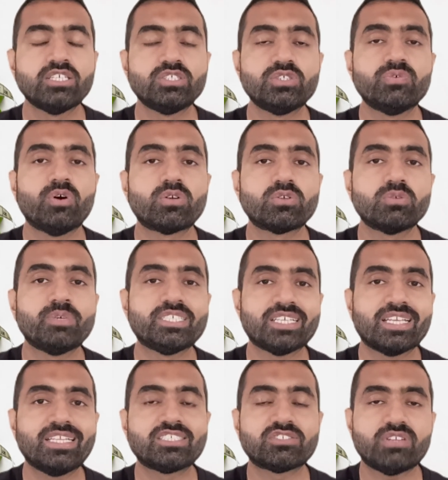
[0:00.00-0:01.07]
You want to
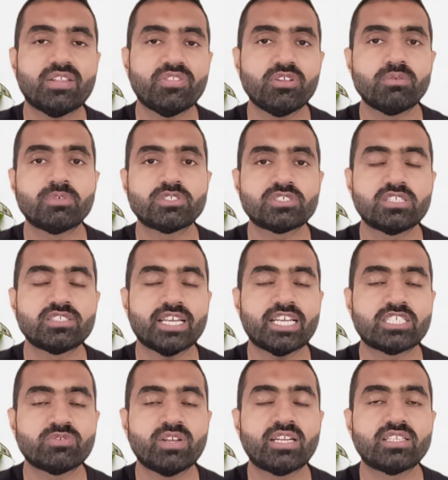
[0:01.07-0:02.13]
basically strengthen your muscles
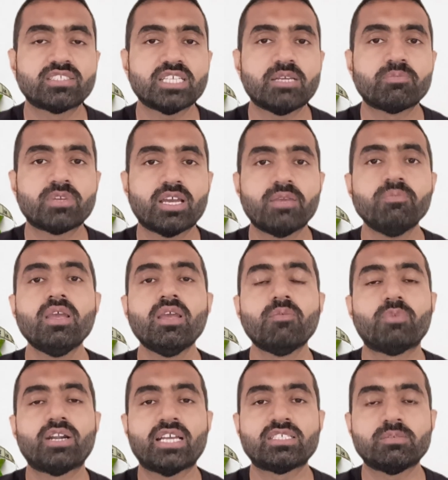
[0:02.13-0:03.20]
as well at the same time.
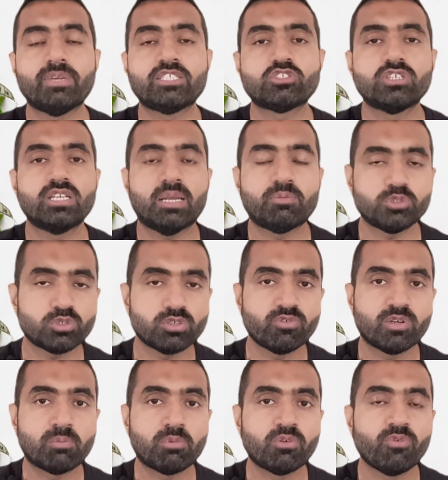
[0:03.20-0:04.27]
But as I mentioned in episode
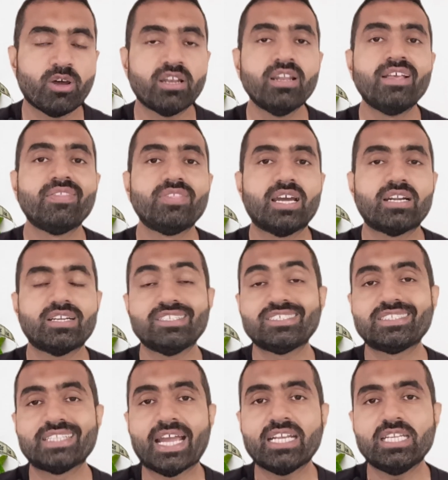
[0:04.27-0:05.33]
number 1, that is
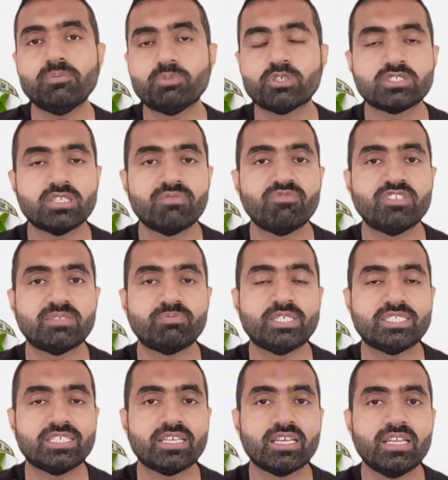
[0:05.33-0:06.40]
90%, which
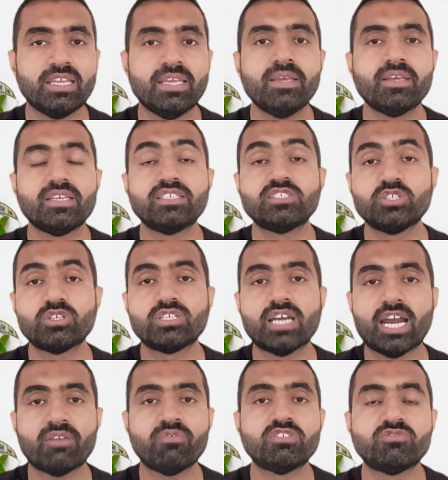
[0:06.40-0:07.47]
basically is your
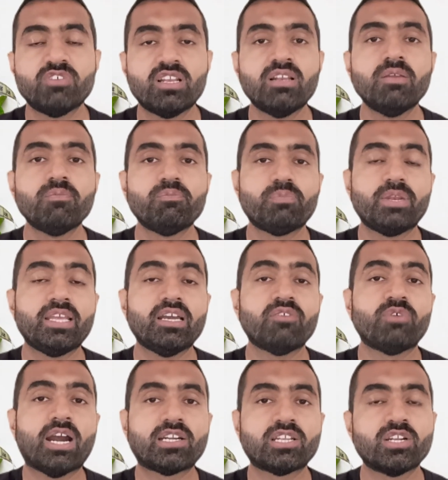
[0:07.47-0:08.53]
diet, which will play a
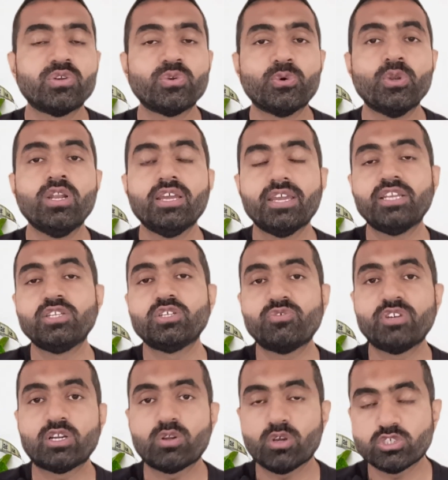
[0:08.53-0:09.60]
vital role in your
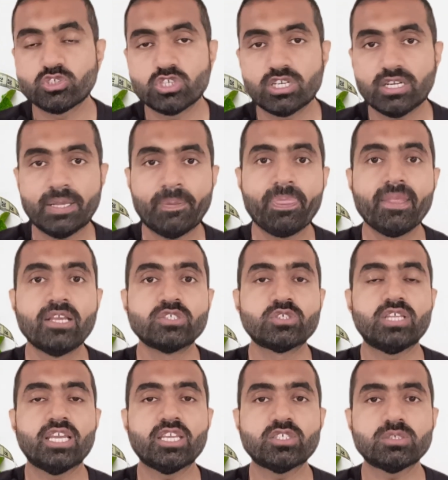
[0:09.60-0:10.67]
weight loss journey. So
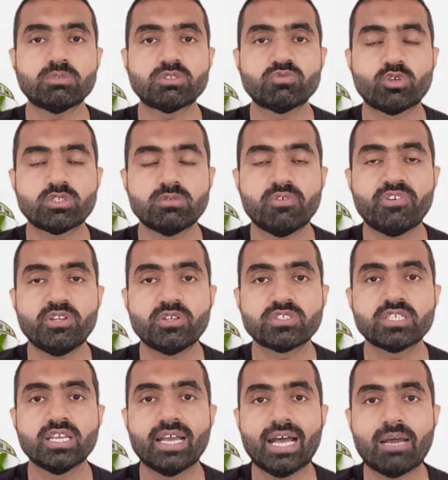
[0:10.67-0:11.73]
thank you so much for watching my
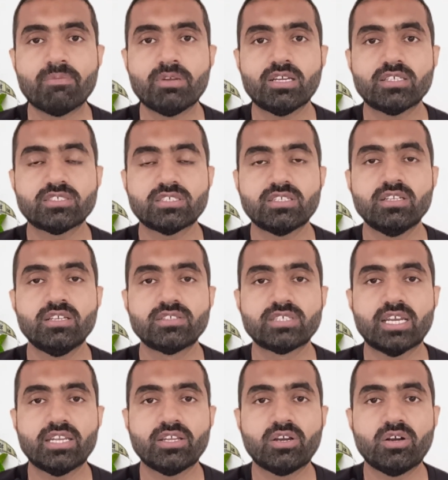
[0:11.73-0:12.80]
videos. I'm your Hassan,
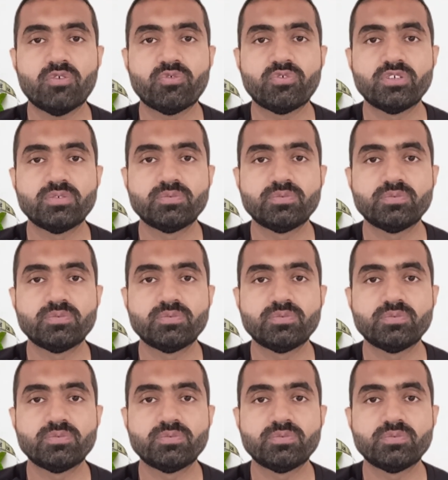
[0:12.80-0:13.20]
signing off.